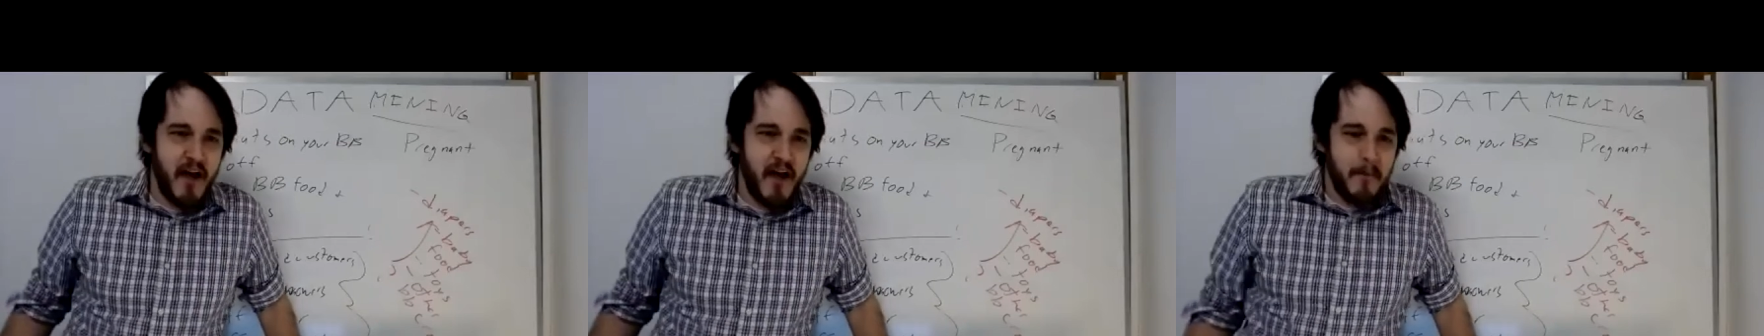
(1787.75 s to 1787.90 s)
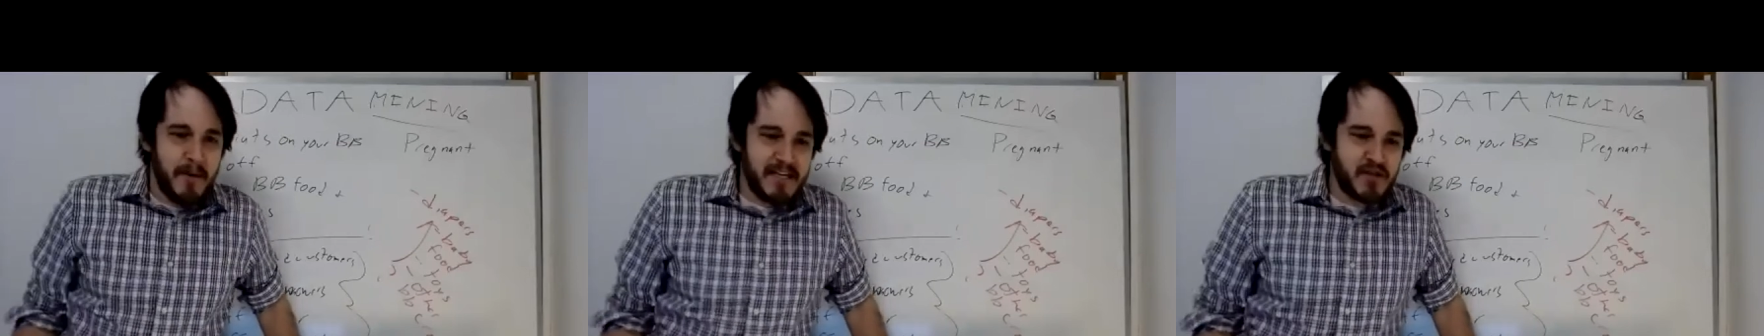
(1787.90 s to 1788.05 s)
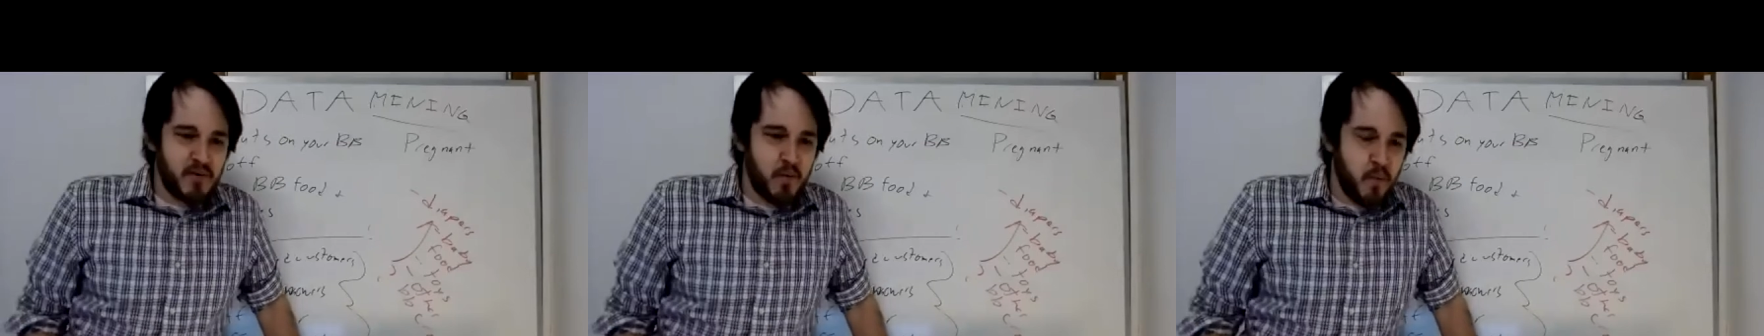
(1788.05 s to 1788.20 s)

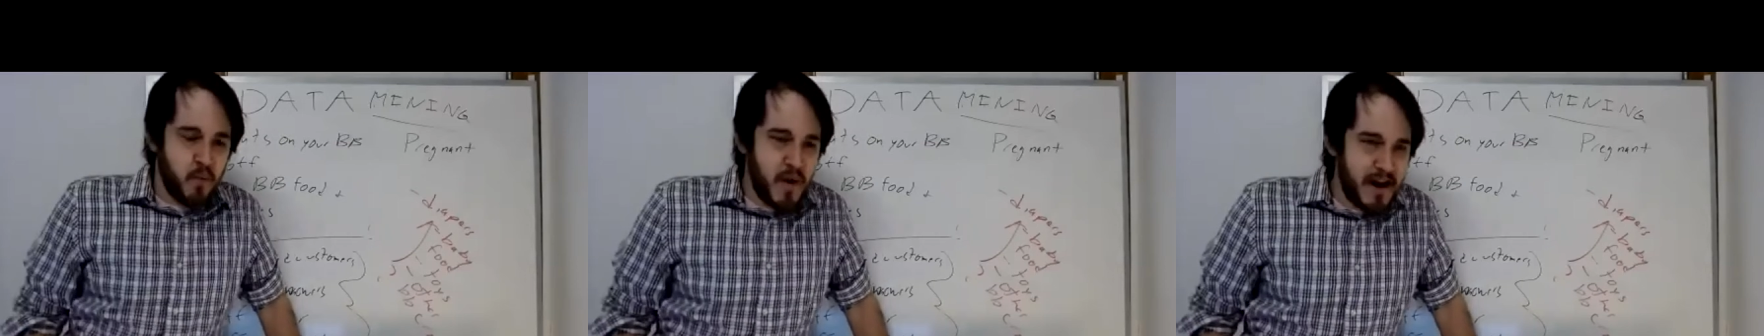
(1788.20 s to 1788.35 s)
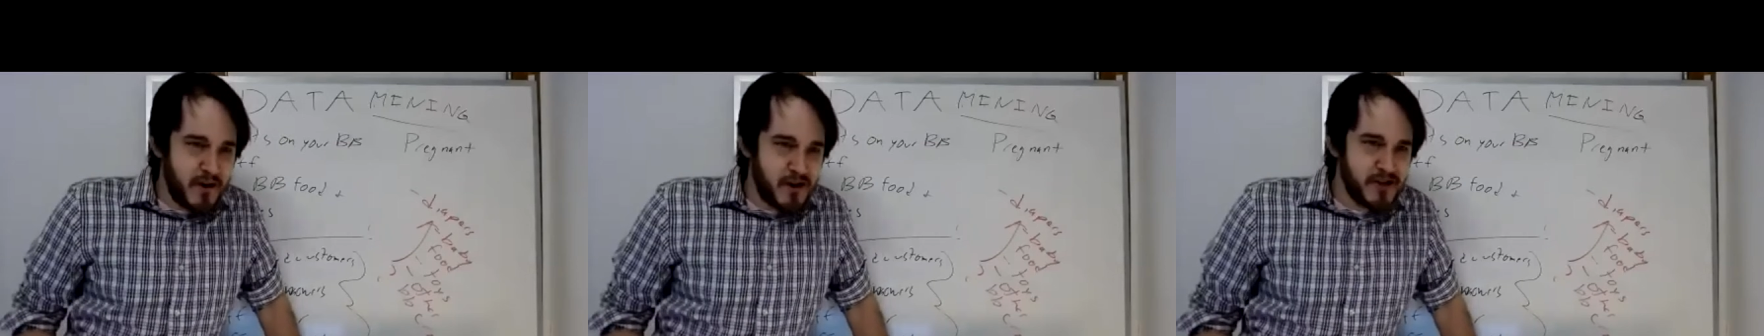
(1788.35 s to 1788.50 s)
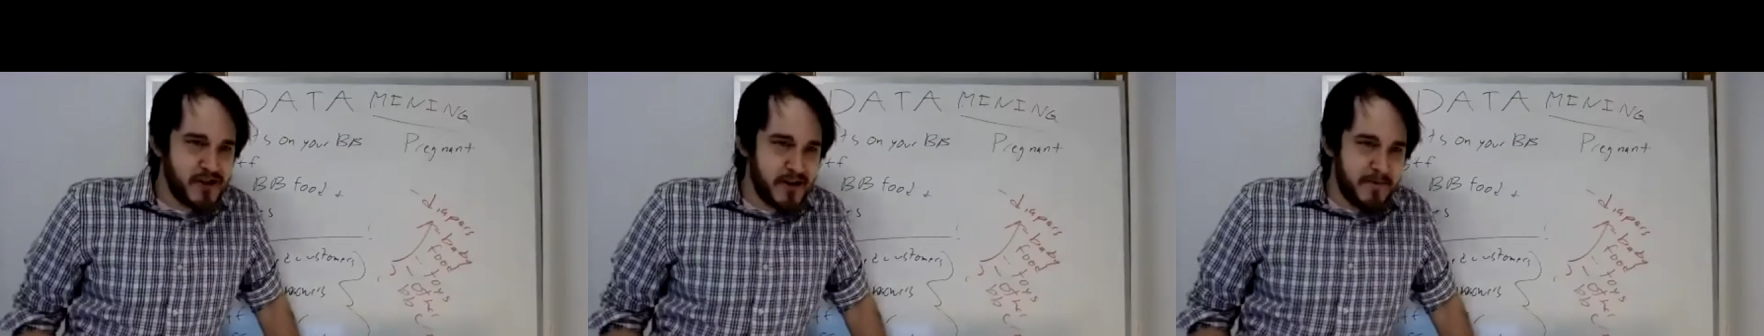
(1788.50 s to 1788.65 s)
but it's
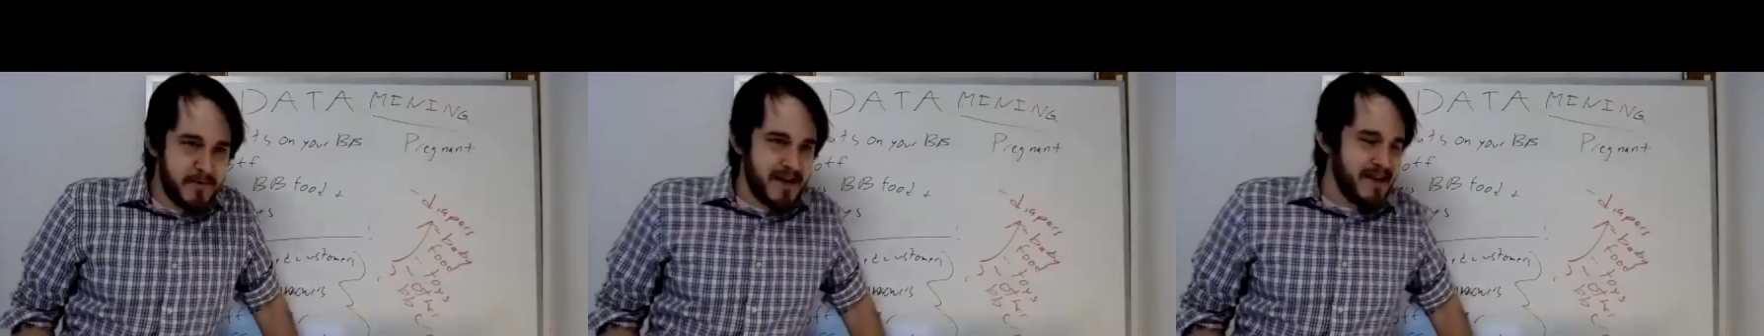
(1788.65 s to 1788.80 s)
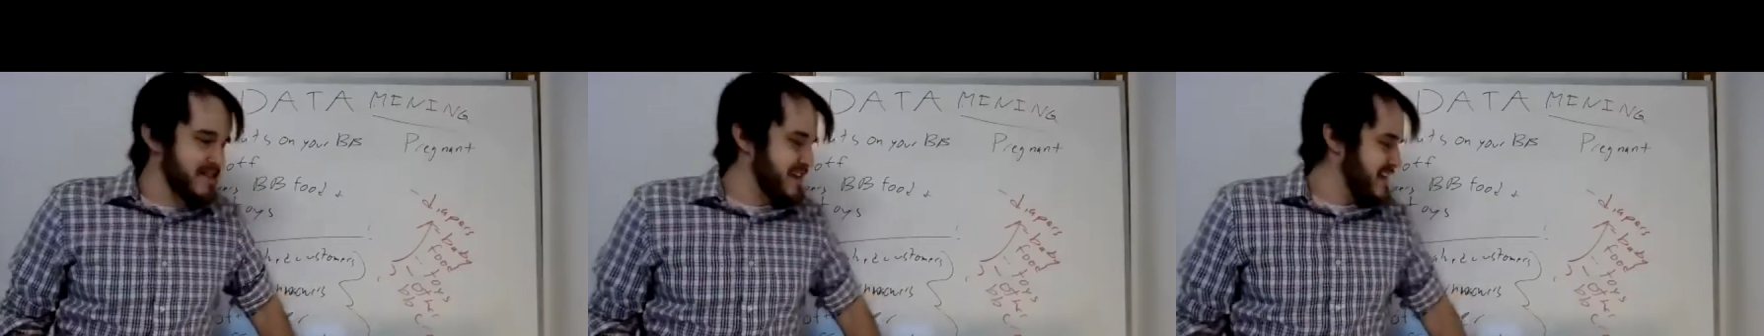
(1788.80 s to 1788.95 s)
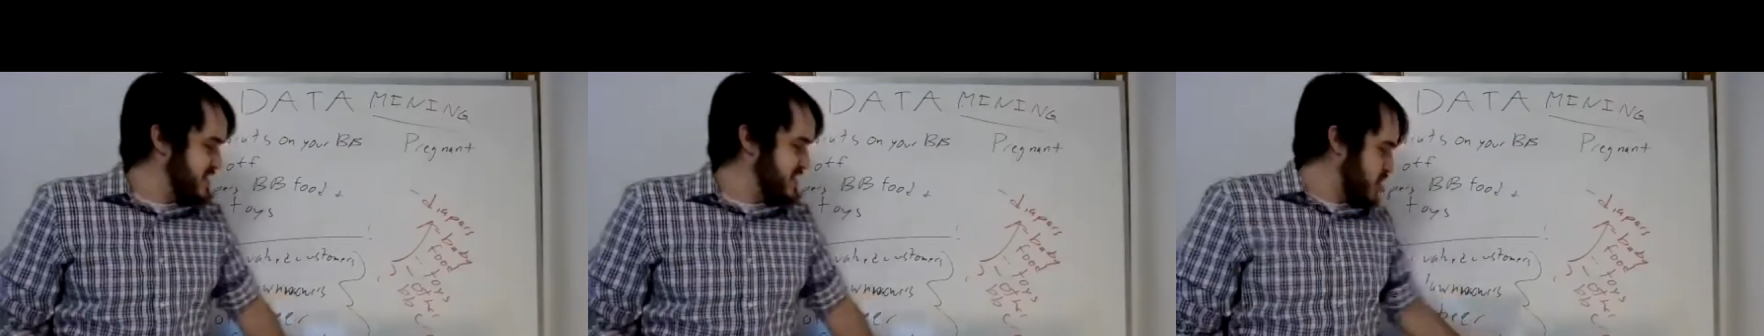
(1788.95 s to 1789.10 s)
weird to me
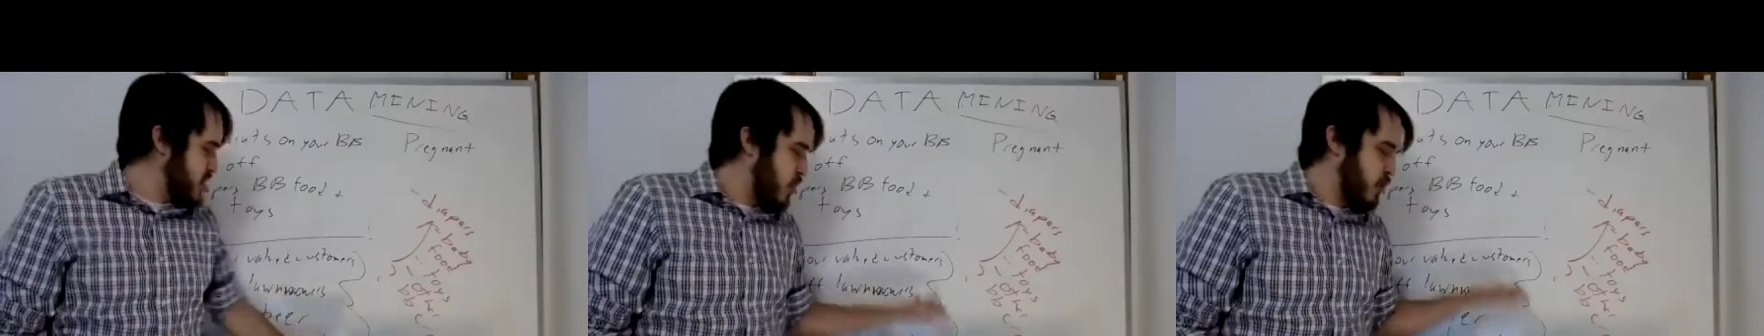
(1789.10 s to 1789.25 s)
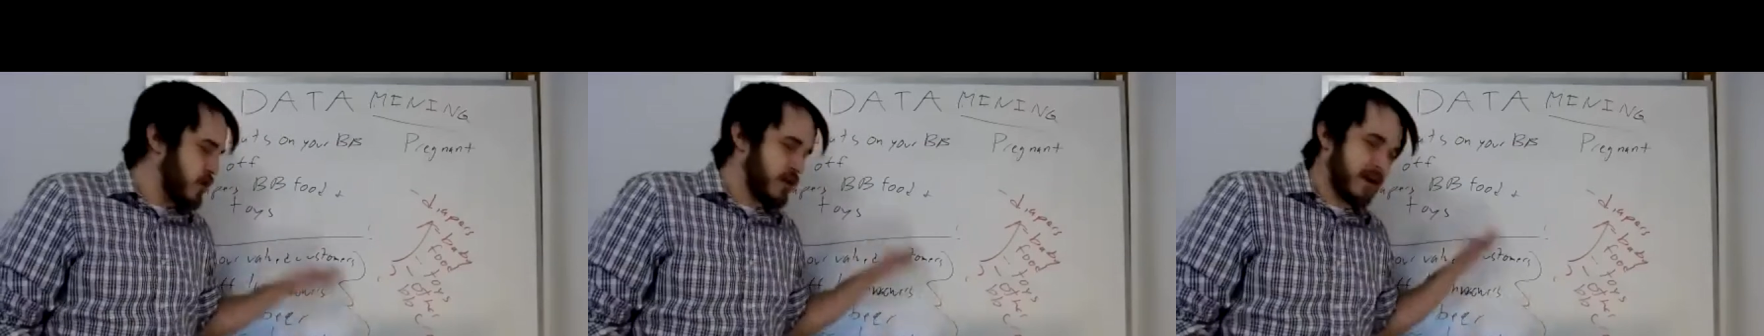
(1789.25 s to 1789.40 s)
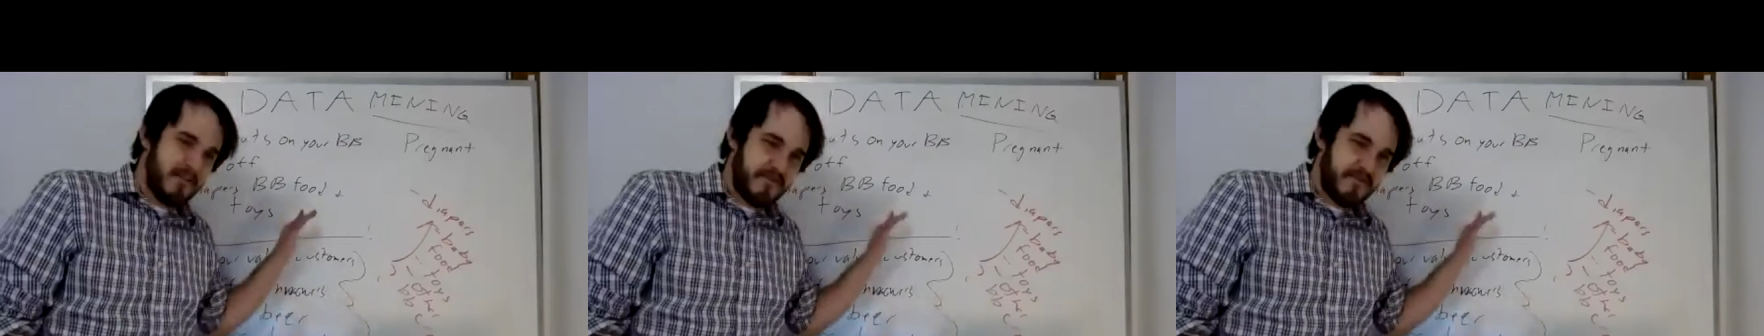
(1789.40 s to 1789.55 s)
that Target